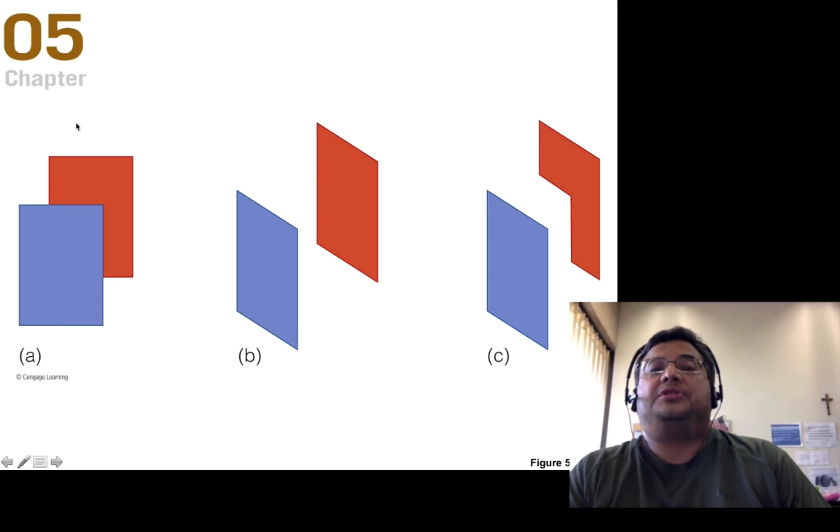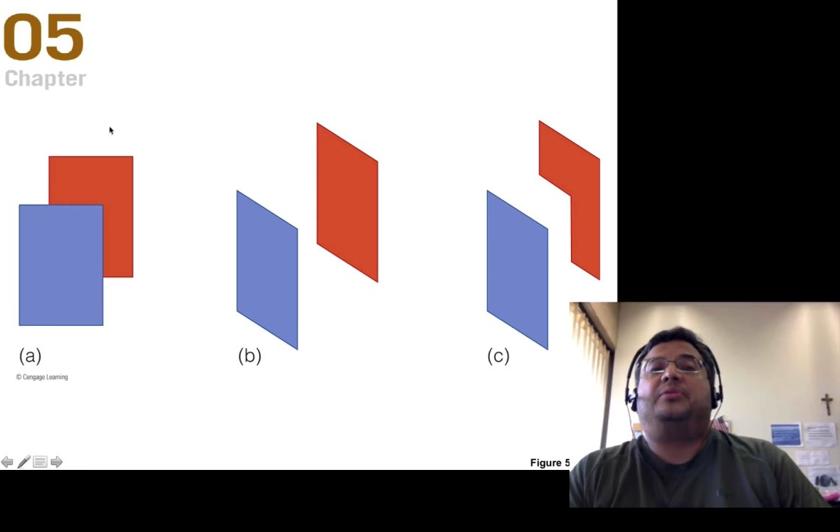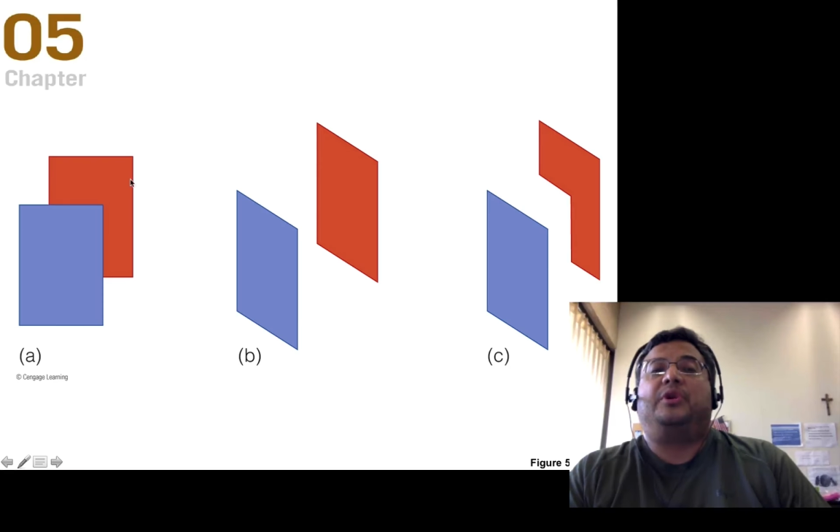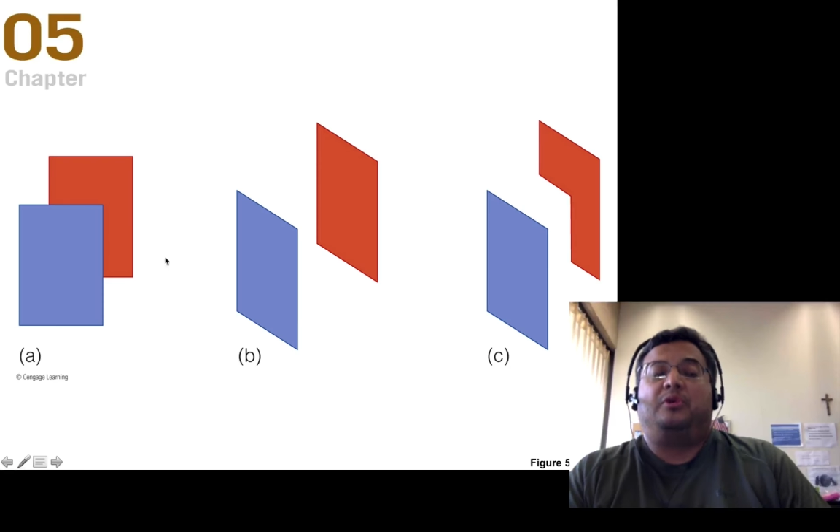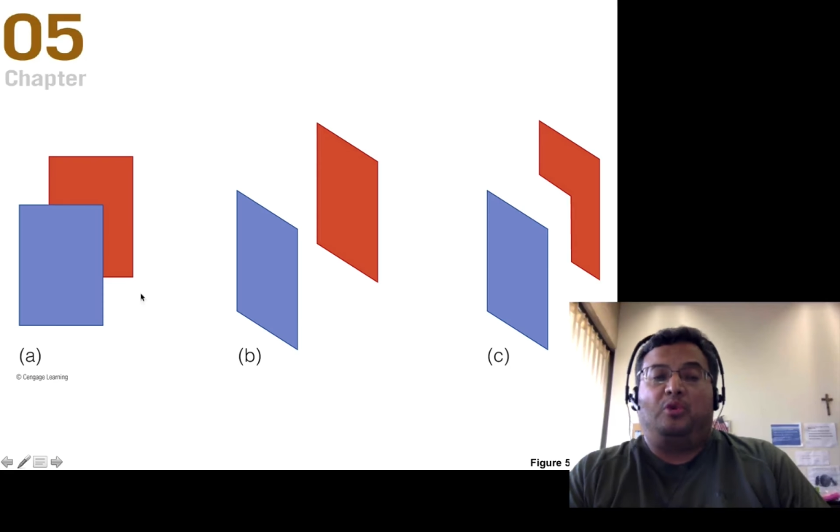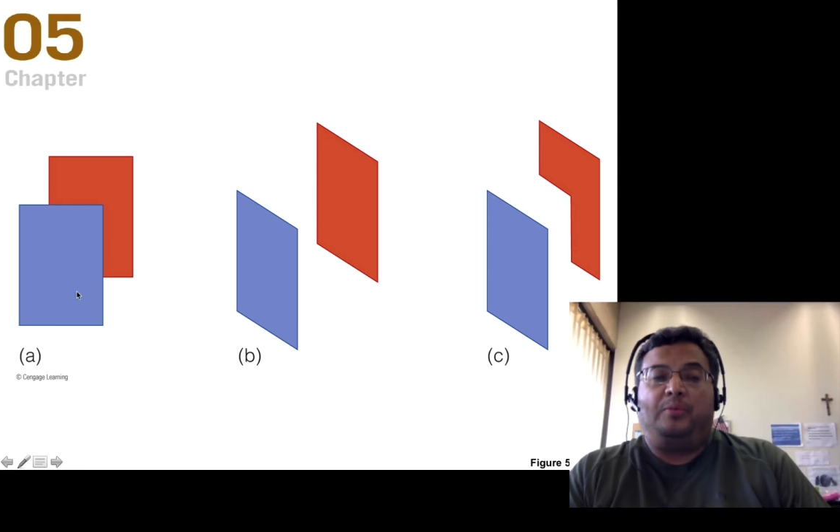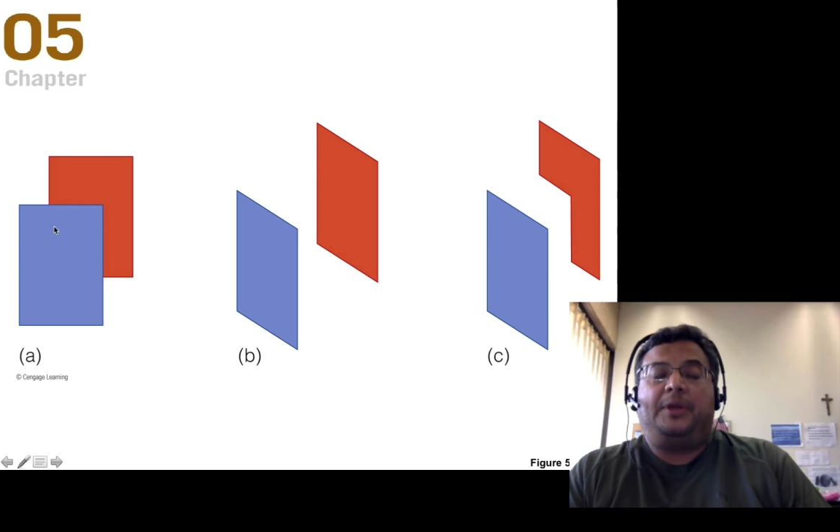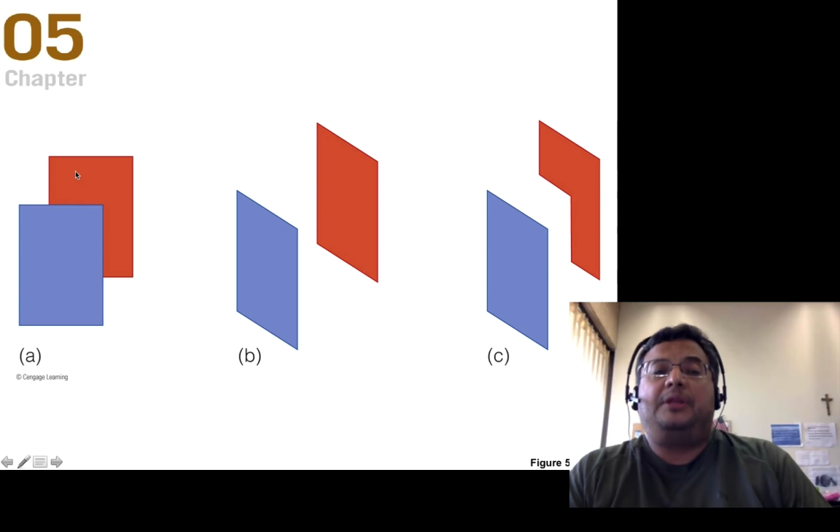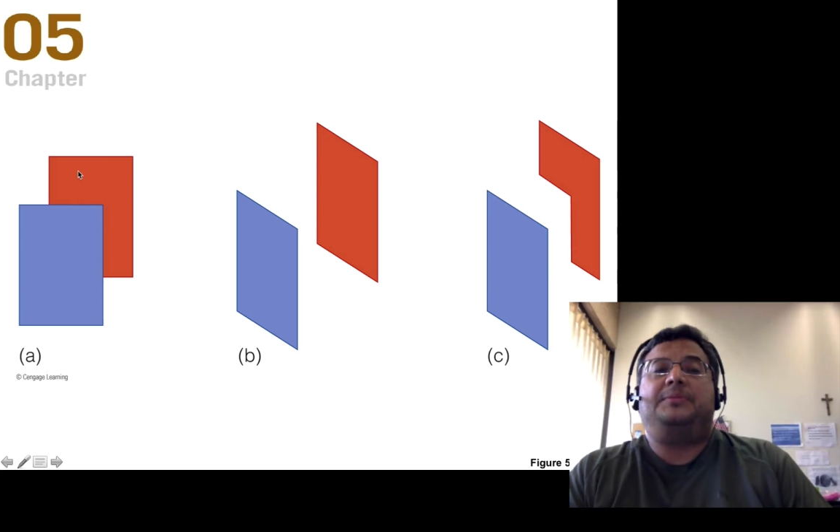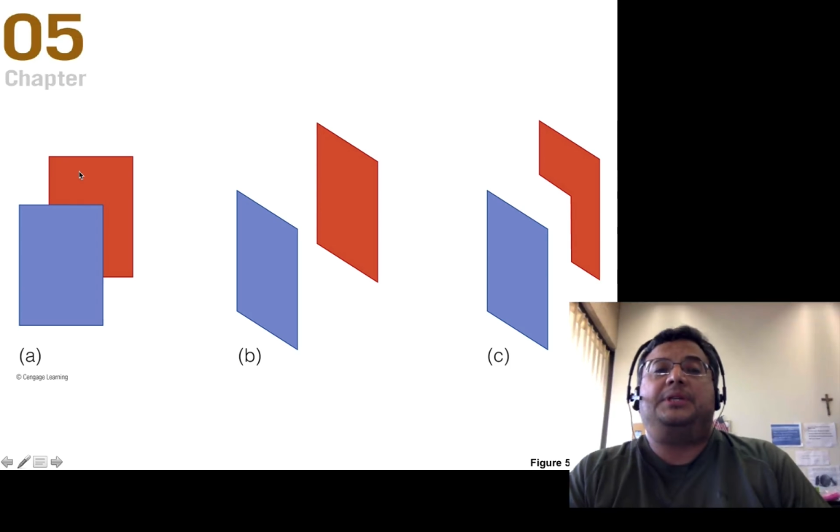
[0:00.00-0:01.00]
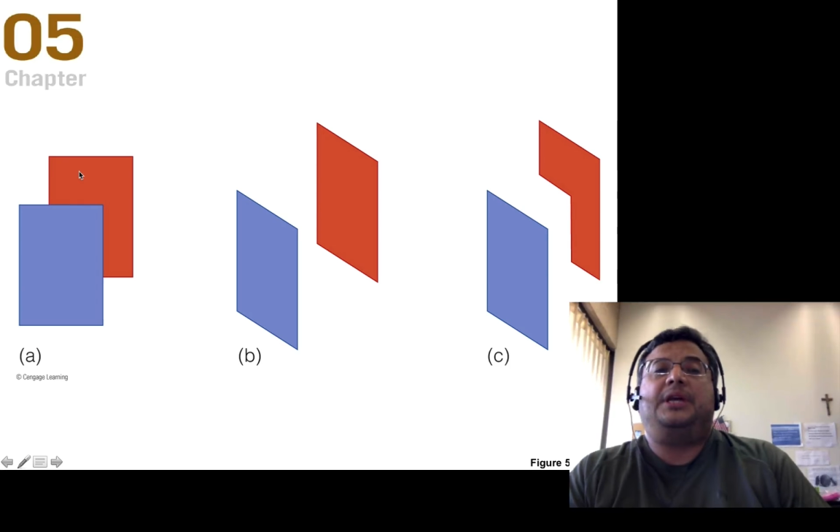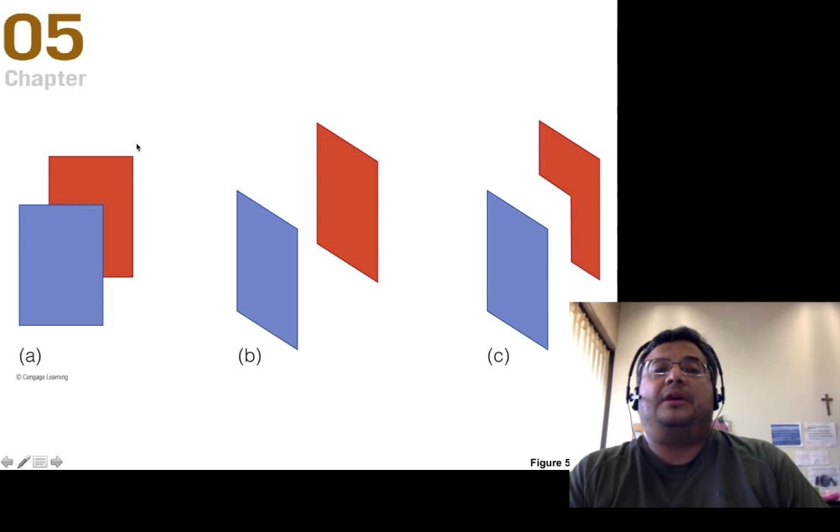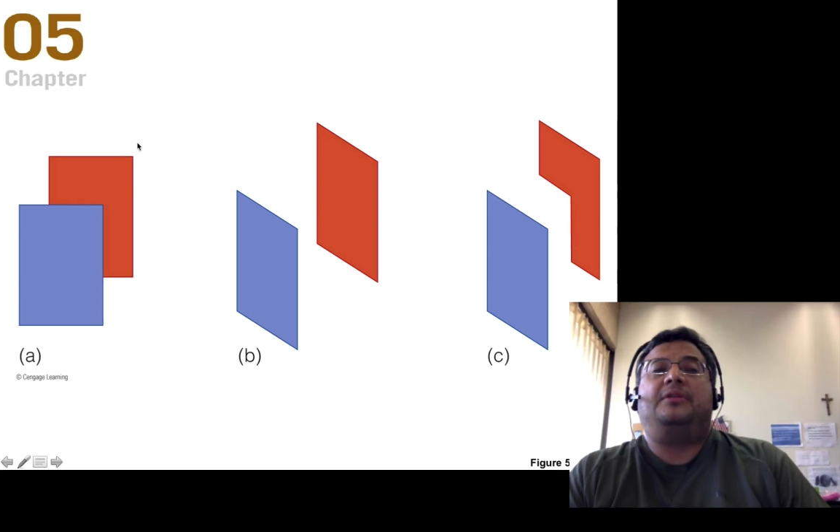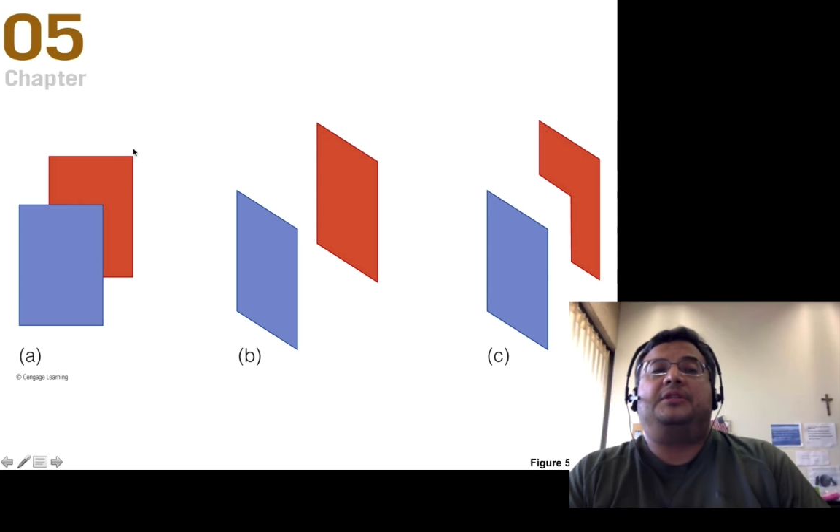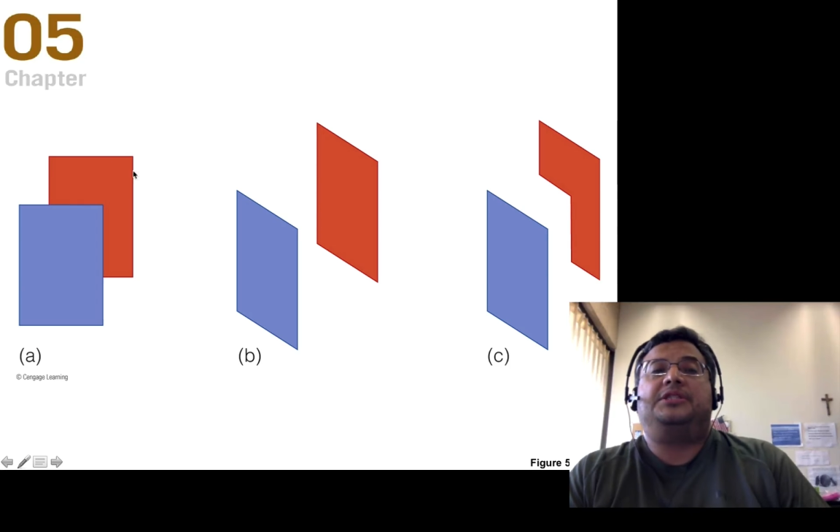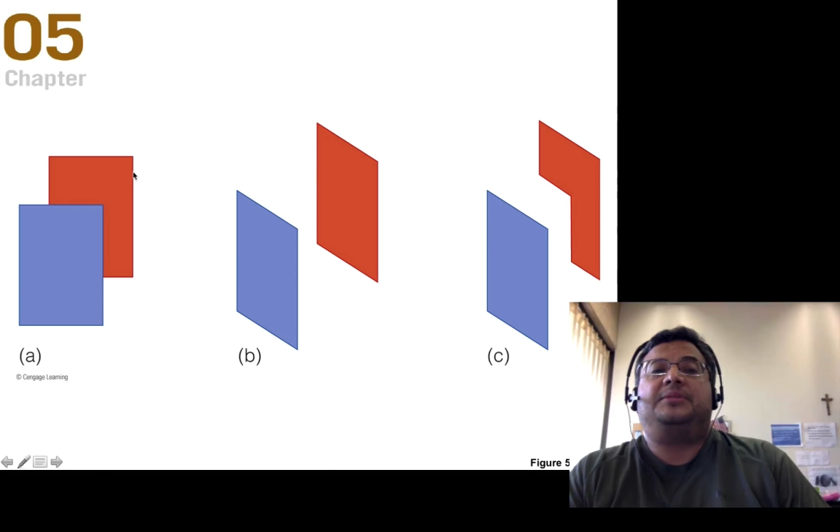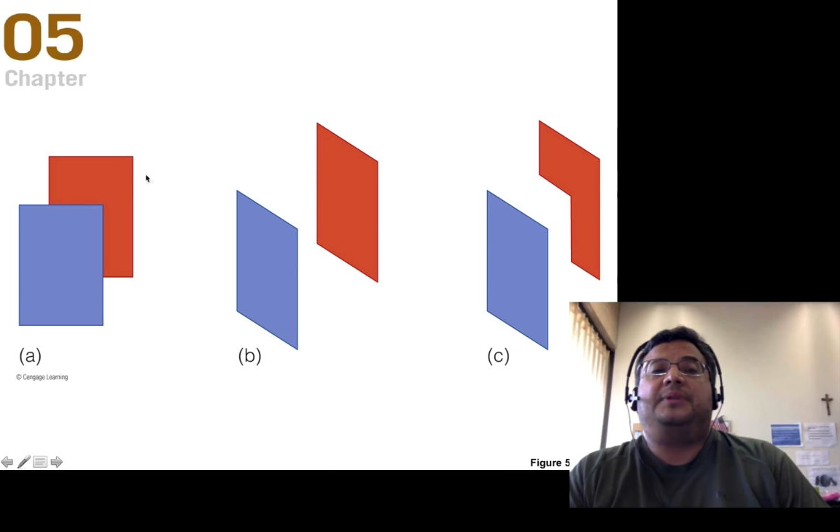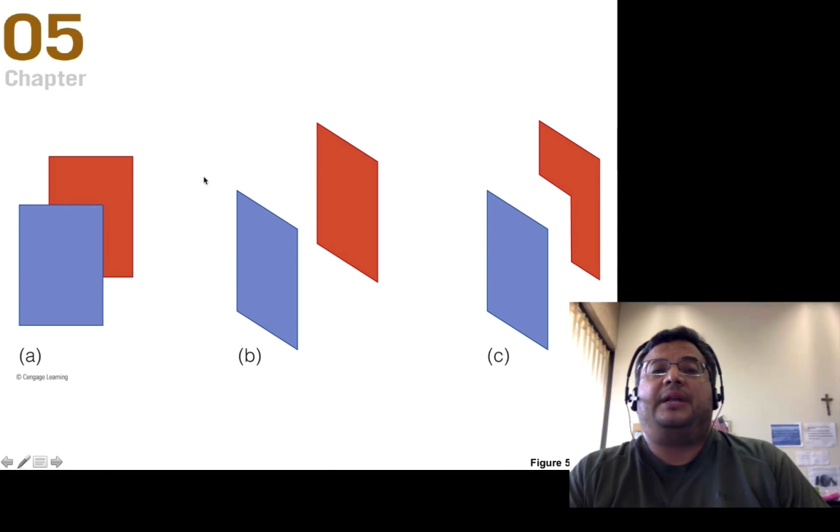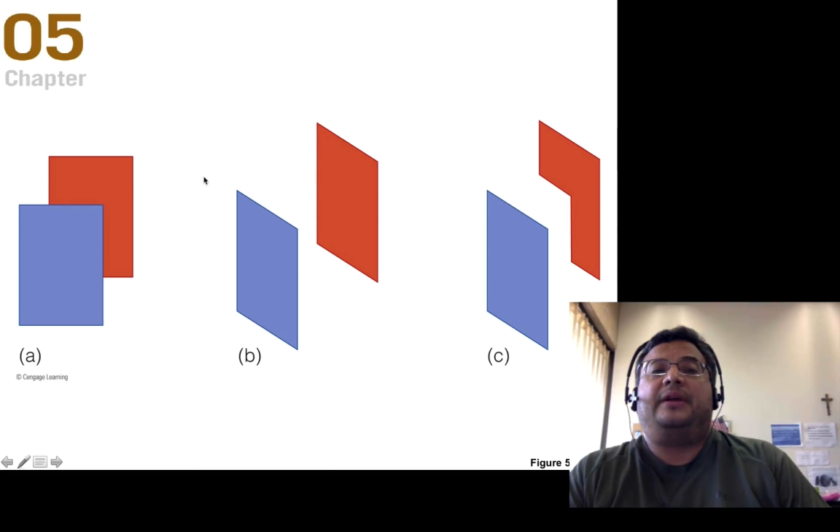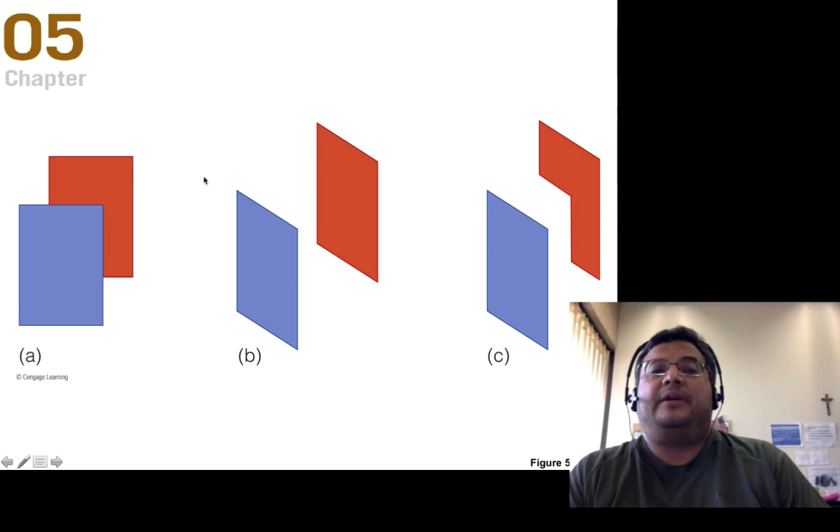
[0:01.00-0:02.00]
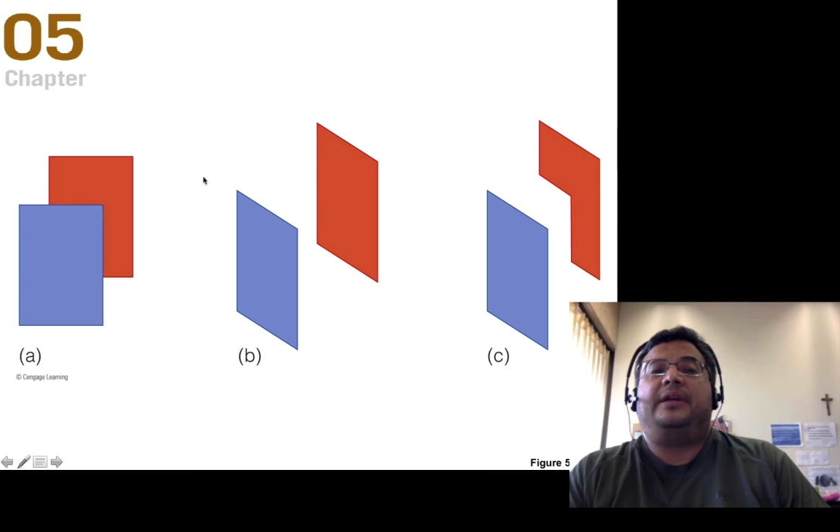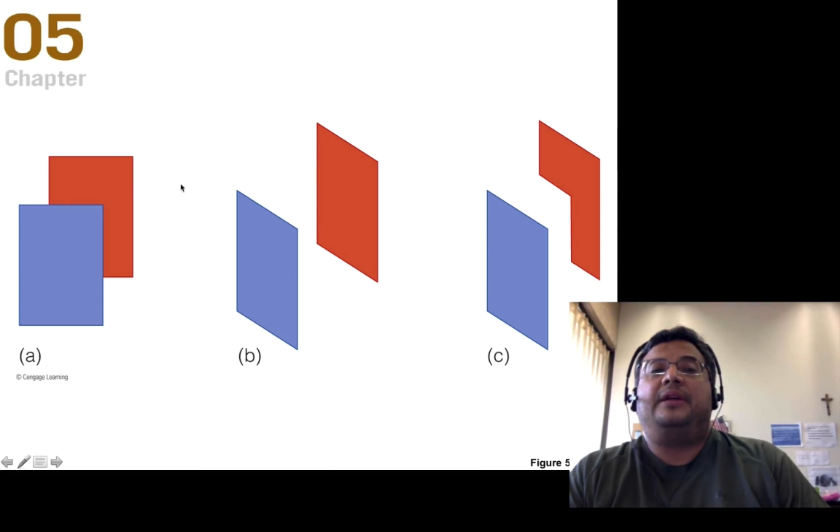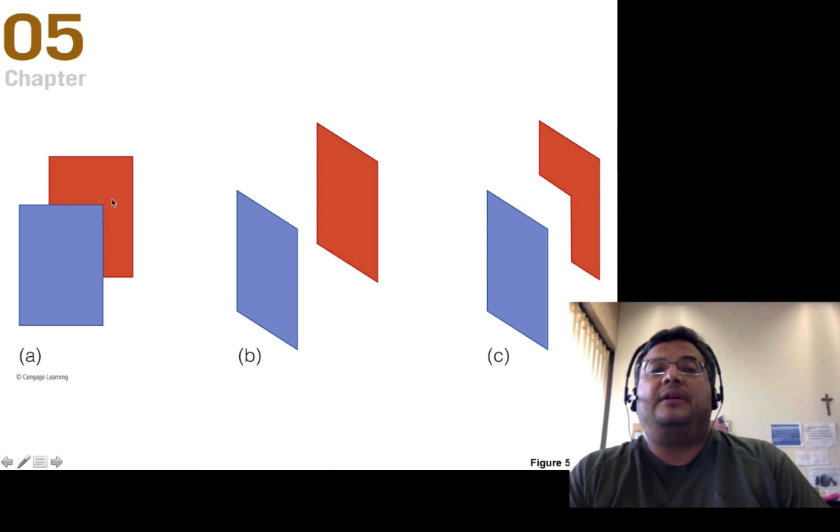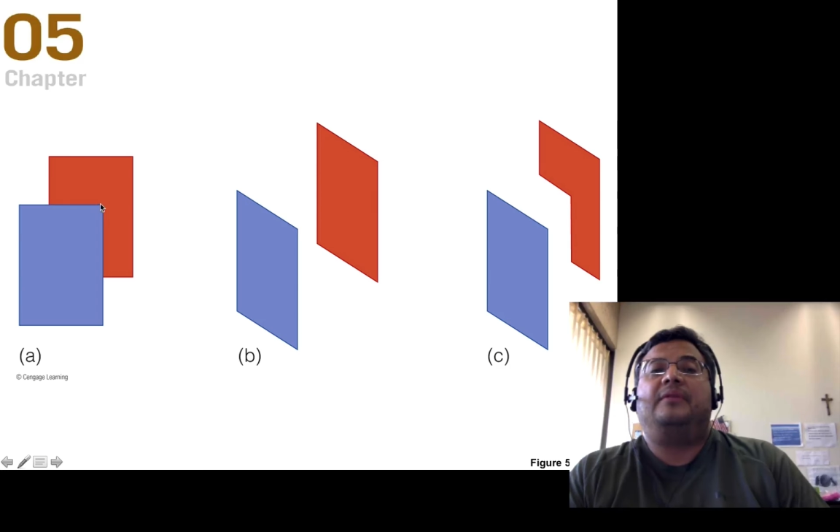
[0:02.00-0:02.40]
so we're grouping them together, the similarity,